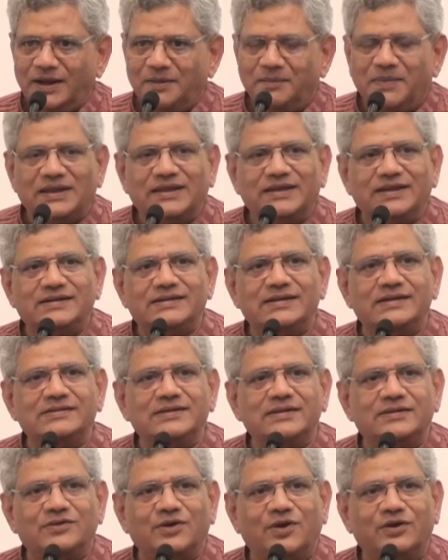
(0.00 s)
But this is
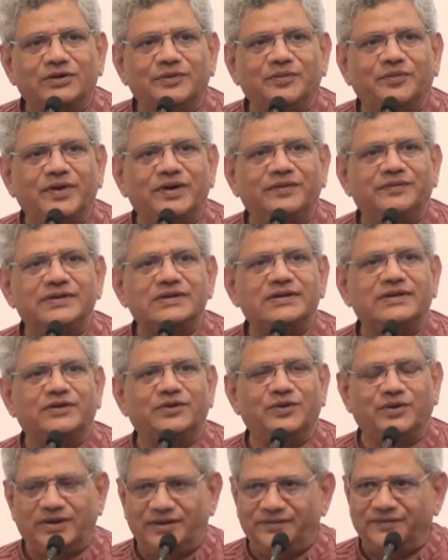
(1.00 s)
the sort of waivers that
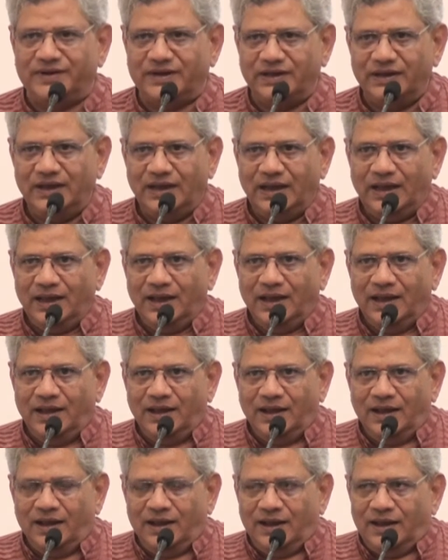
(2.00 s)
you're giving.
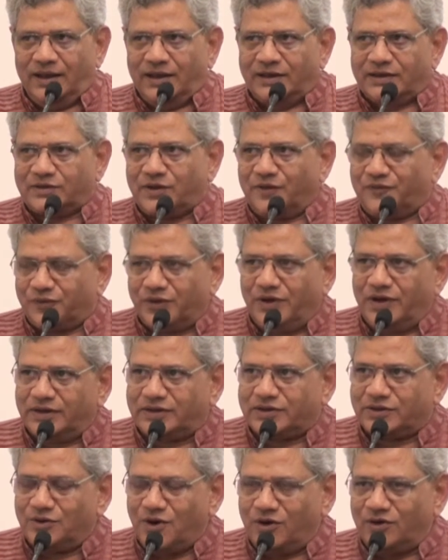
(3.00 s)
So
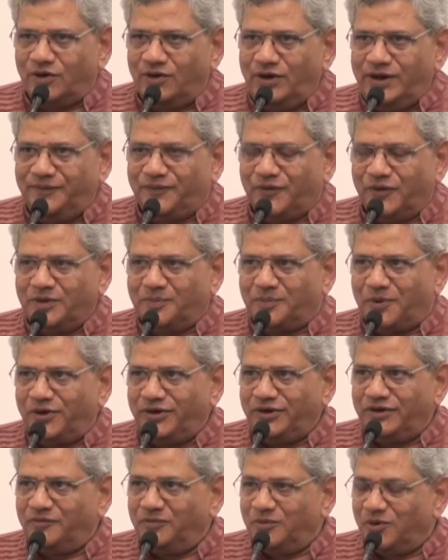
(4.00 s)
it's not only from the
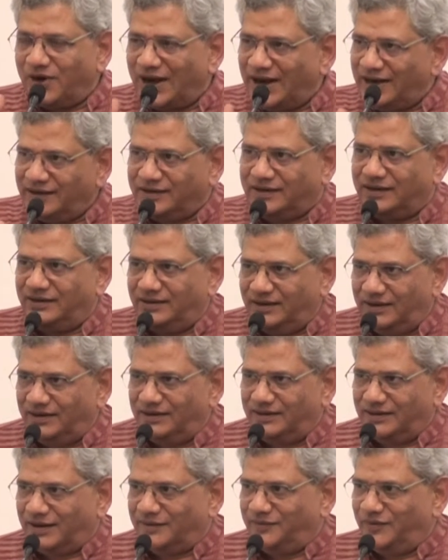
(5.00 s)
point of morality
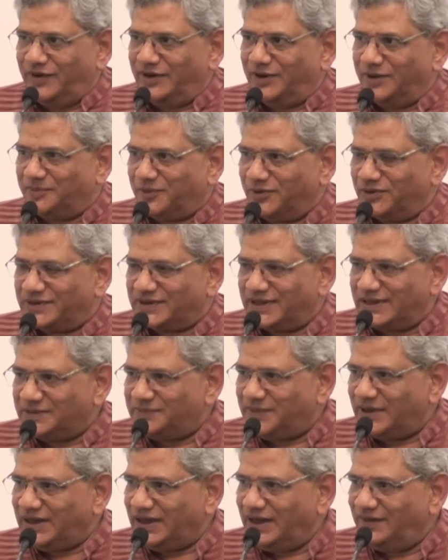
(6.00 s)
that we oppose this,
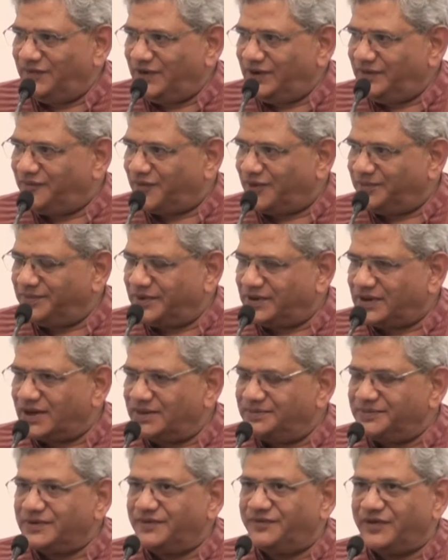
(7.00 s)
but even from
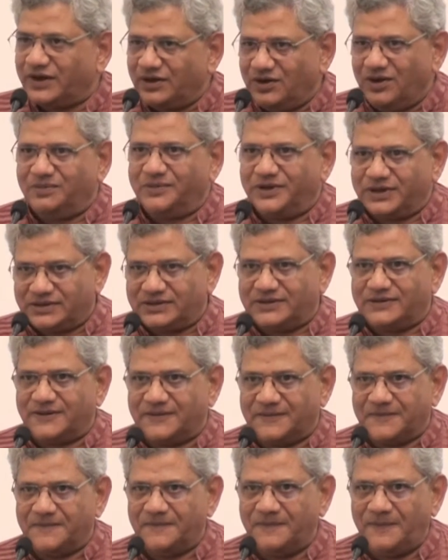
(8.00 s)
terms of economics.
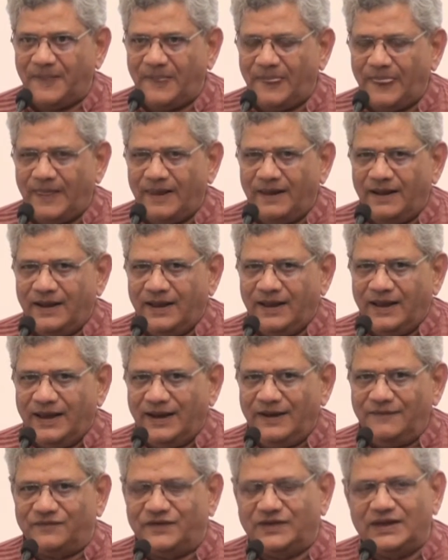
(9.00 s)

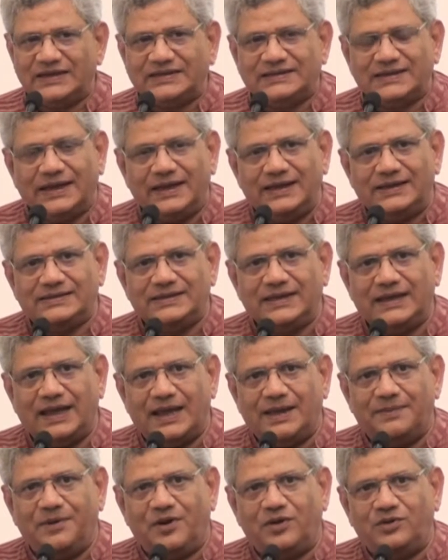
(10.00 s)
If this is the
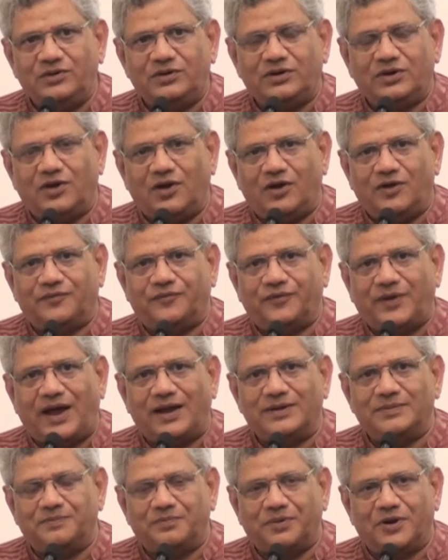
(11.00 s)
amount of
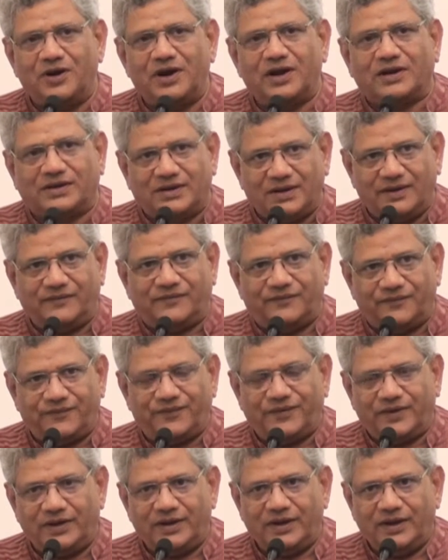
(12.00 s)
unproductive
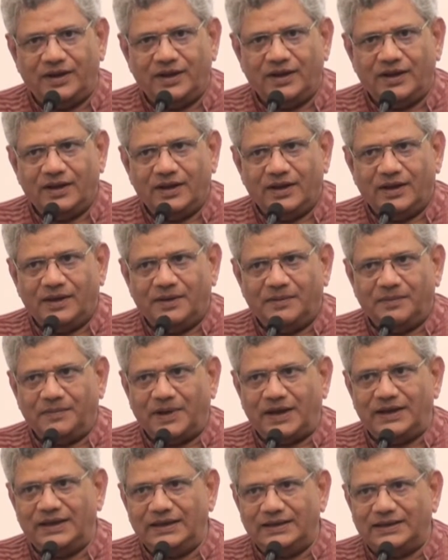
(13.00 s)

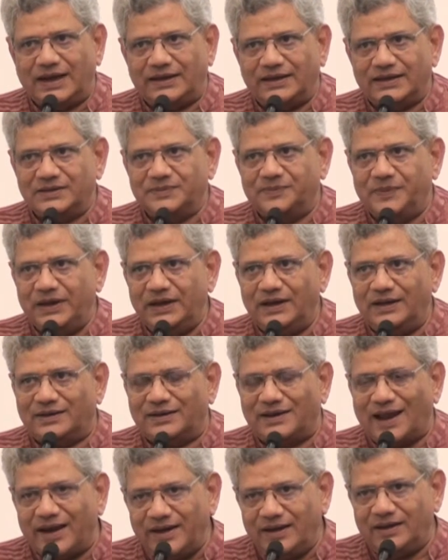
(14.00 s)
money that is
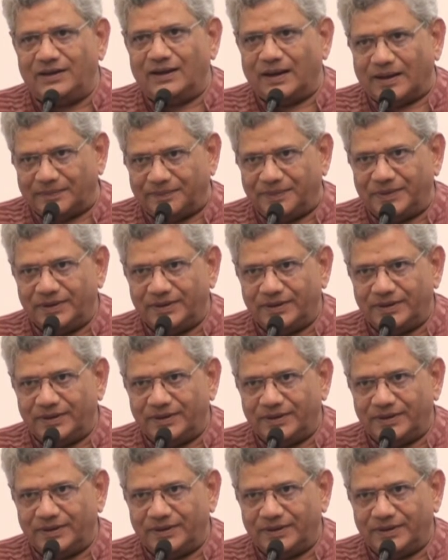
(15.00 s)
being tied up